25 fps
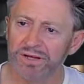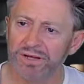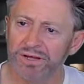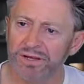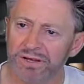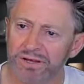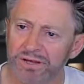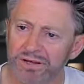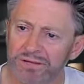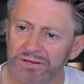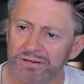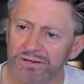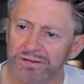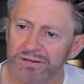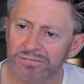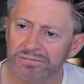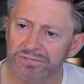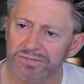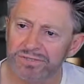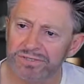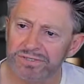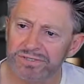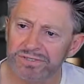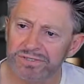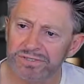
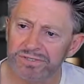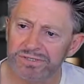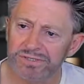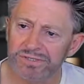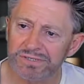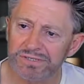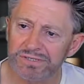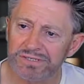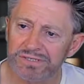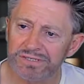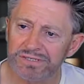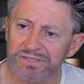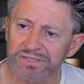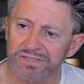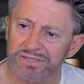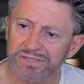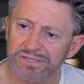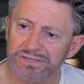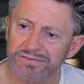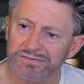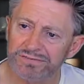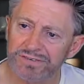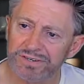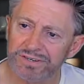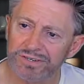Let me see
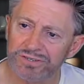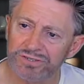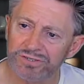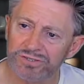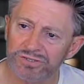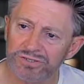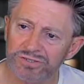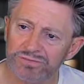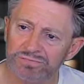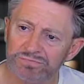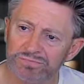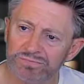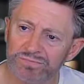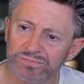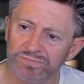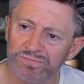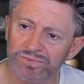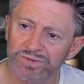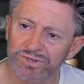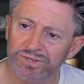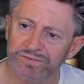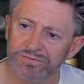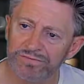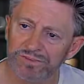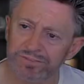if I can just
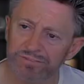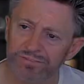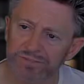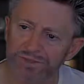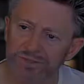briefly